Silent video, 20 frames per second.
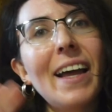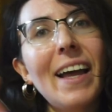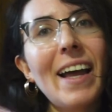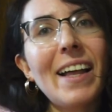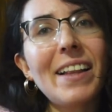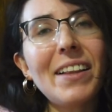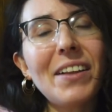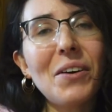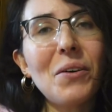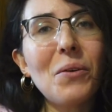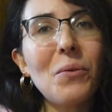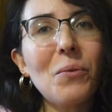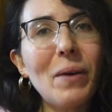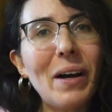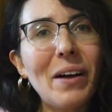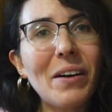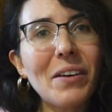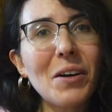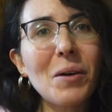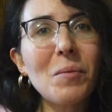Hello,
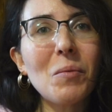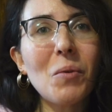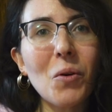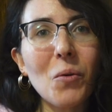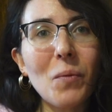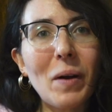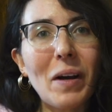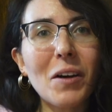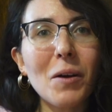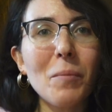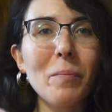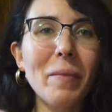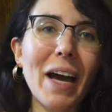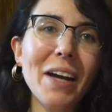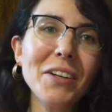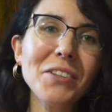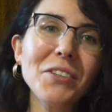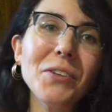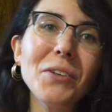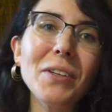welcome or welcome
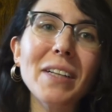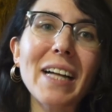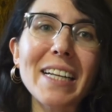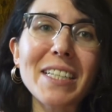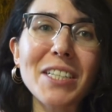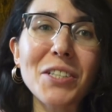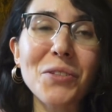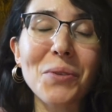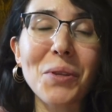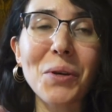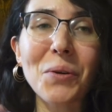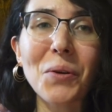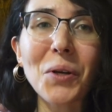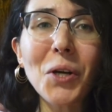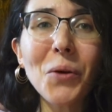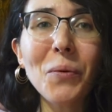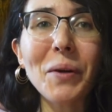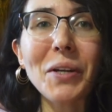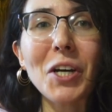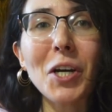back to Classics with a
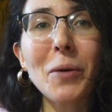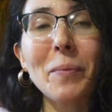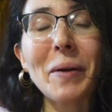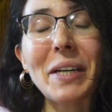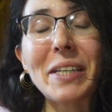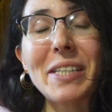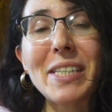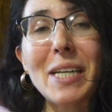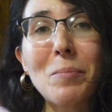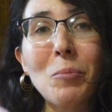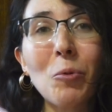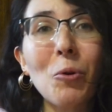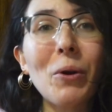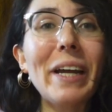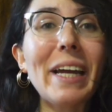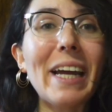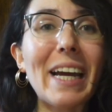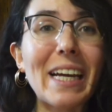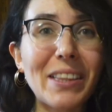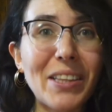Quirk, where we talk about
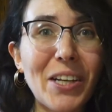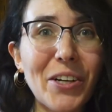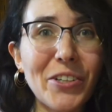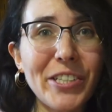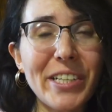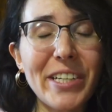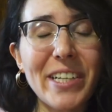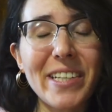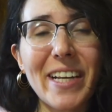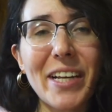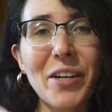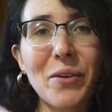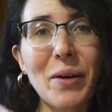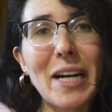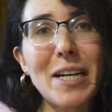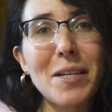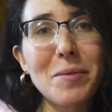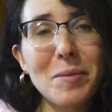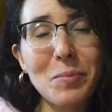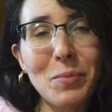contemporary and luxury designer
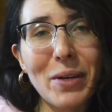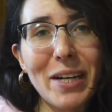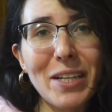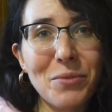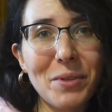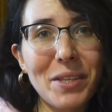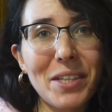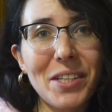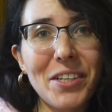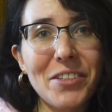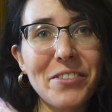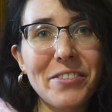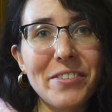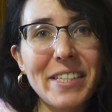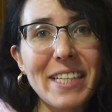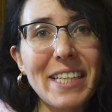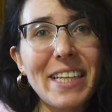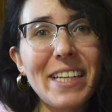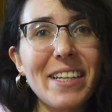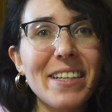items and brands with a touch of
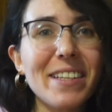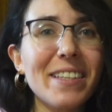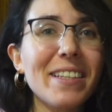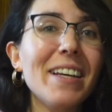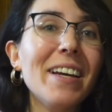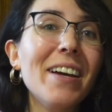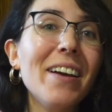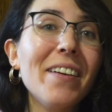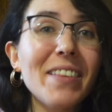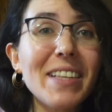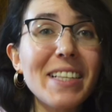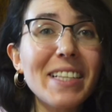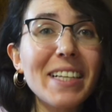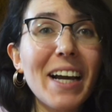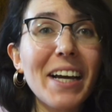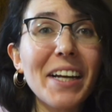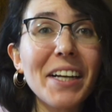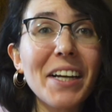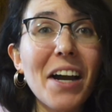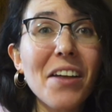silliness. this is the
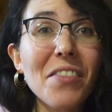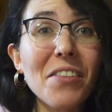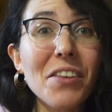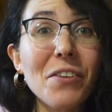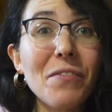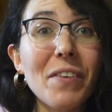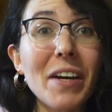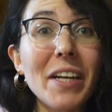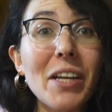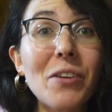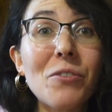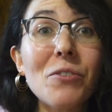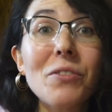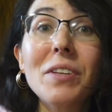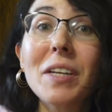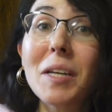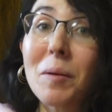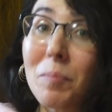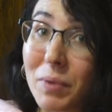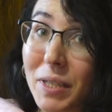kind of content you find
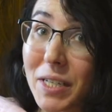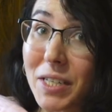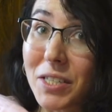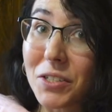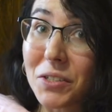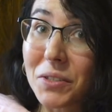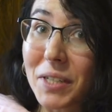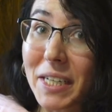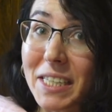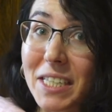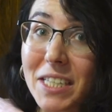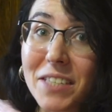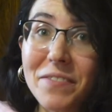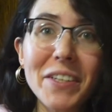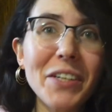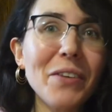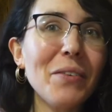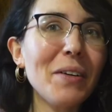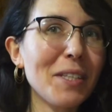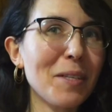interesting. Please do like this
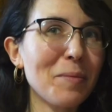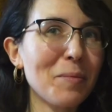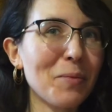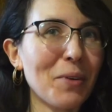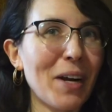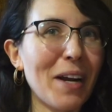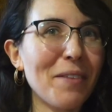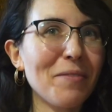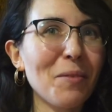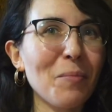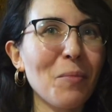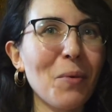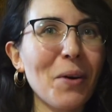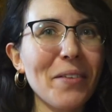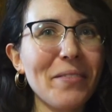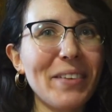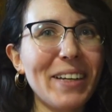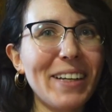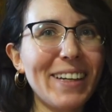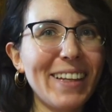video and subscribe for more
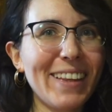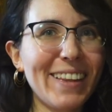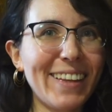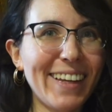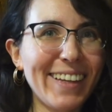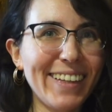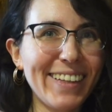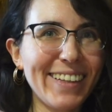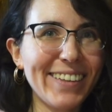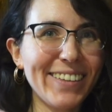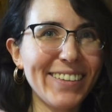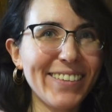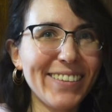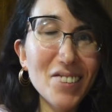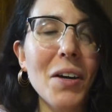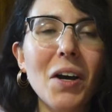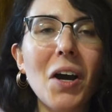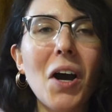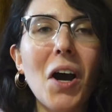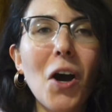of it. Thank you.
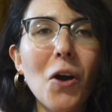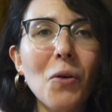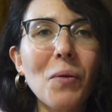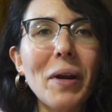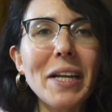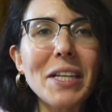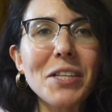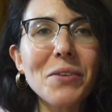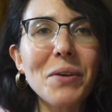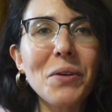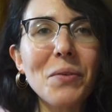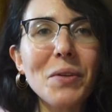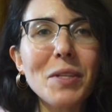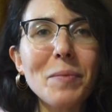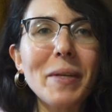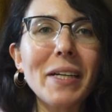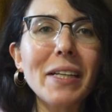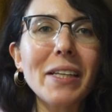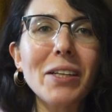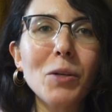All right, so I know it's
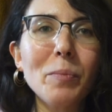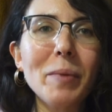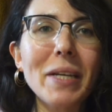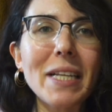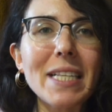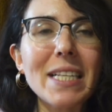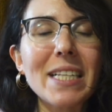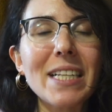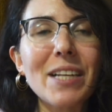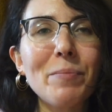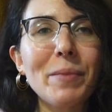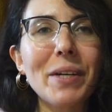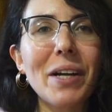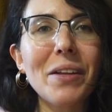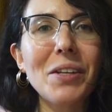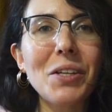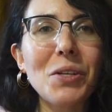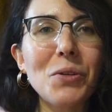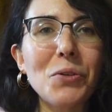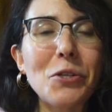been a little bit since I've been on
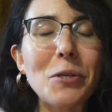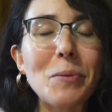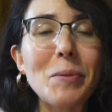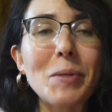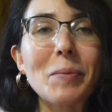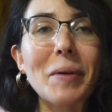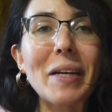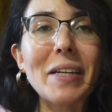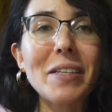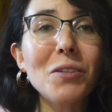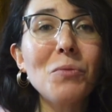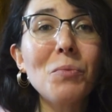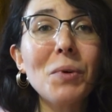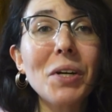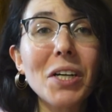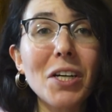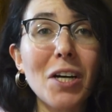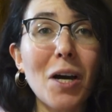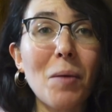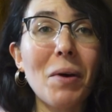the YouTubes, but I did want
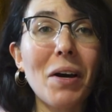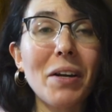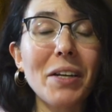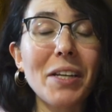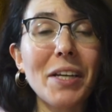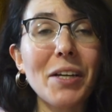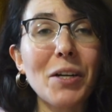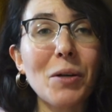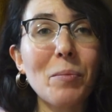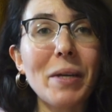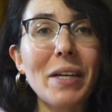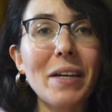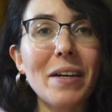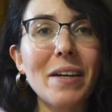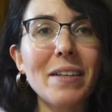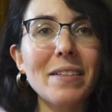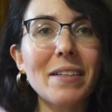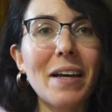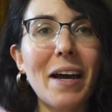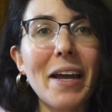to come on here
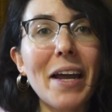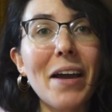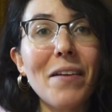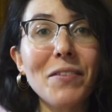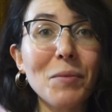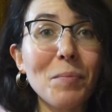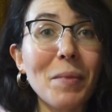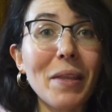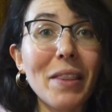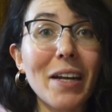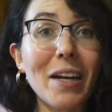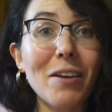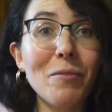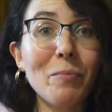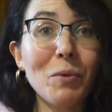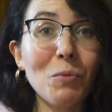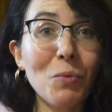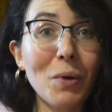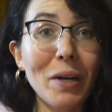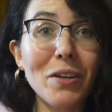because I have something that I've
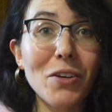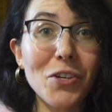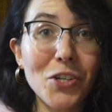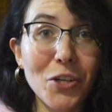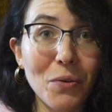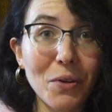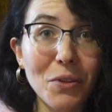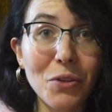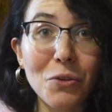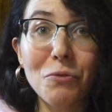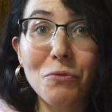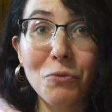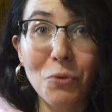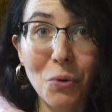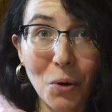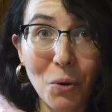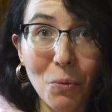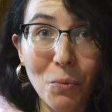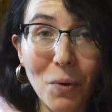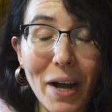been wanting to share with you
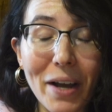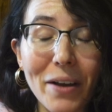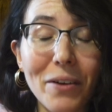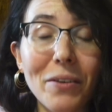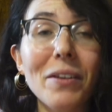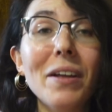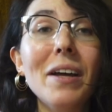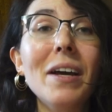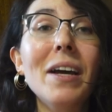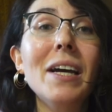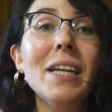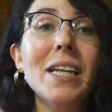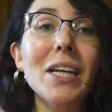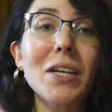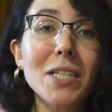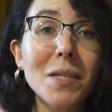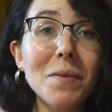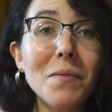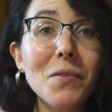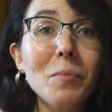for a while. Now,
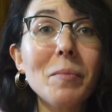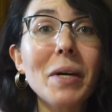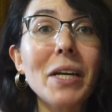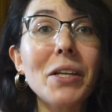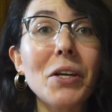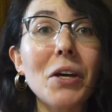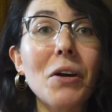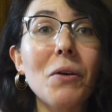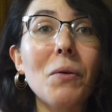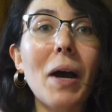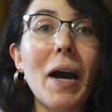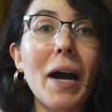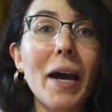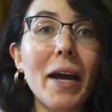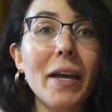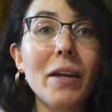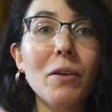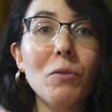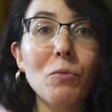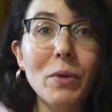some of you might know
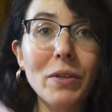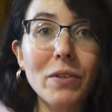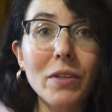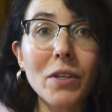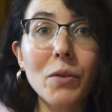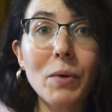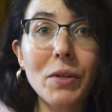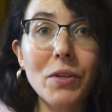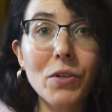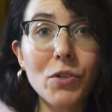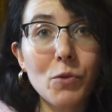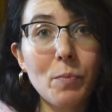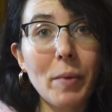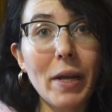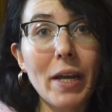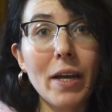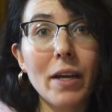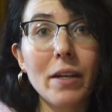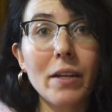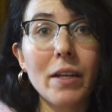I recently went to
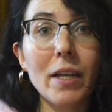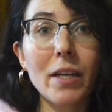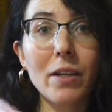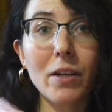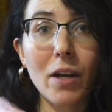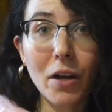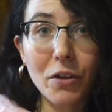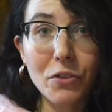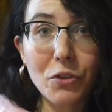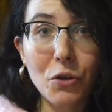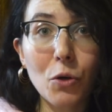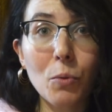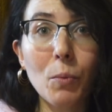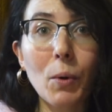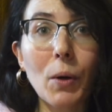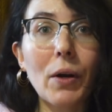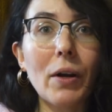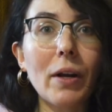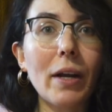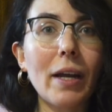Japan in
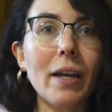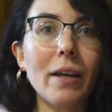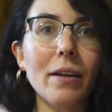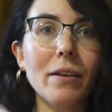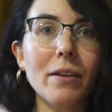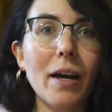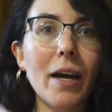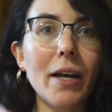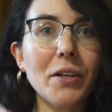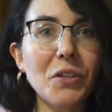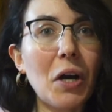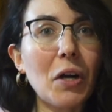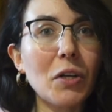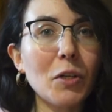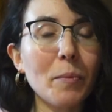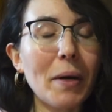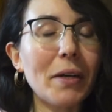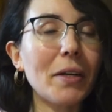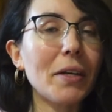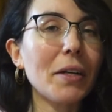October and I talked
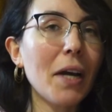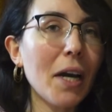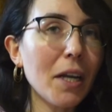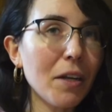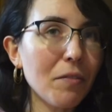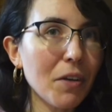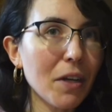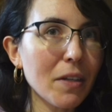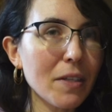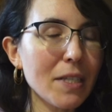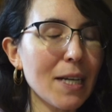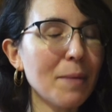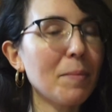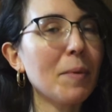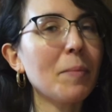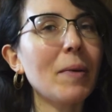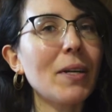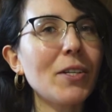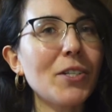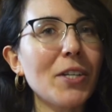about it kind of nonstop
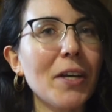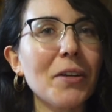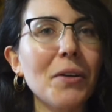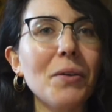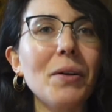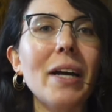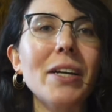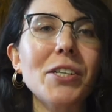on my channel.